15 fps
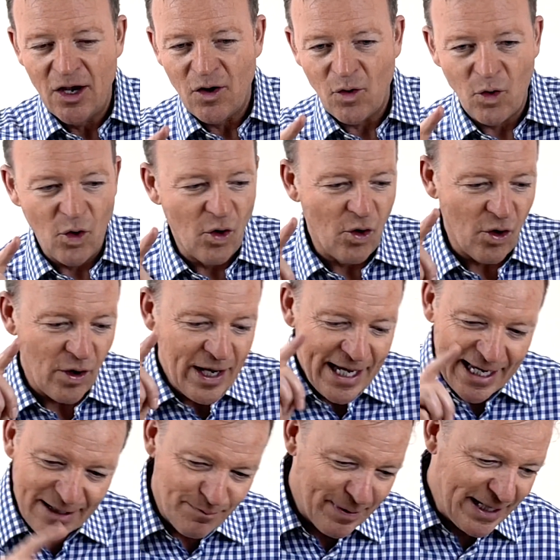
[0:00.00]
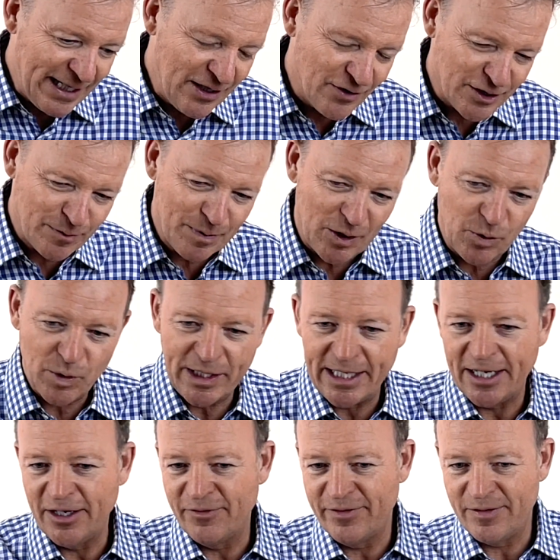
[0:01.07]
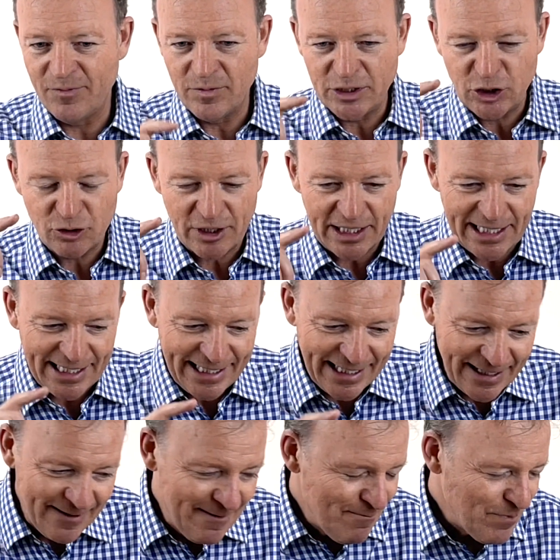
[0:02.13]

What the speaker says: or he'd been in hospital with COVID and was struggling,